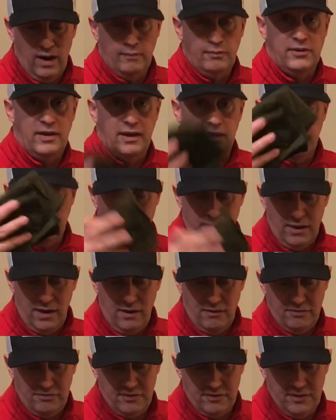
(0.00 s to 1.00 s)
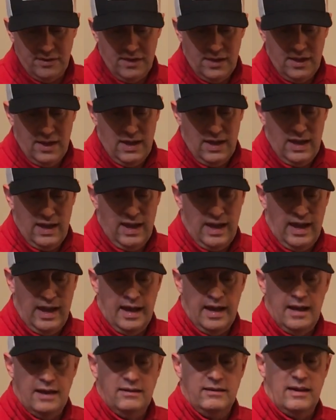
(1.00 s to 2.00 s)
I'm taking a buff
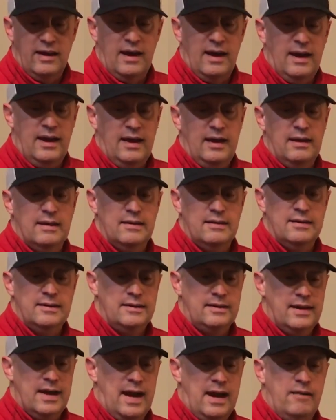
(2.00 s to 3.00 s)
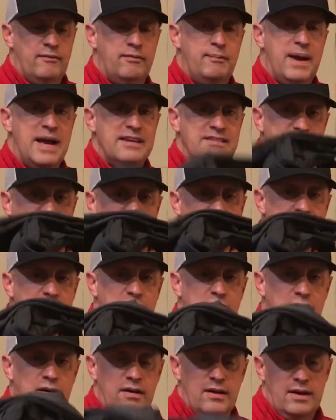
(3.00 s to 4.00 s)
and a kind of base
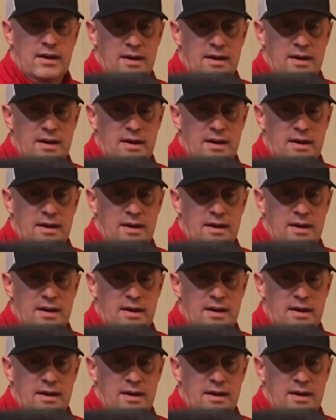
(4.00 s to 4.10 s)
layer,